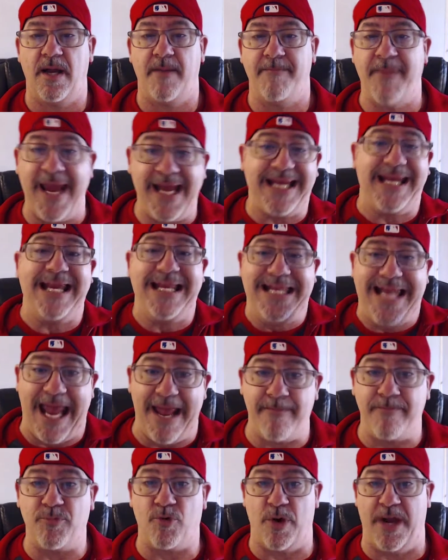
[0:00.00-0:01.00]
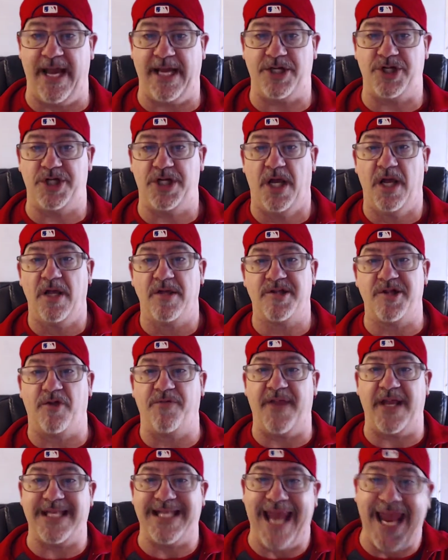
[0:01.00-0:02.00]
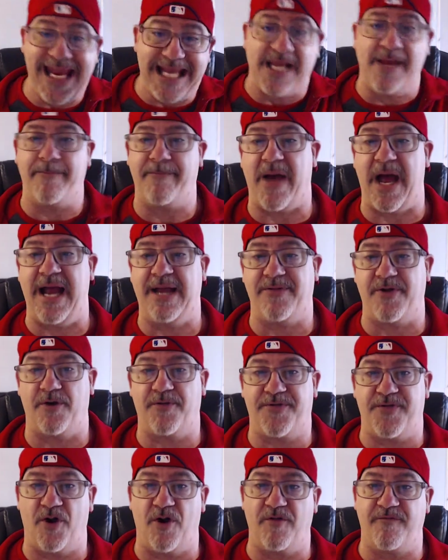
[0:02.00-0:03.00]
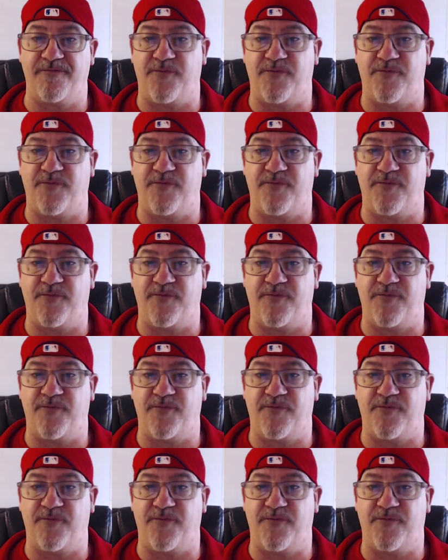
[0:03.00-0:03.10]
making them rich so that they can buy their third,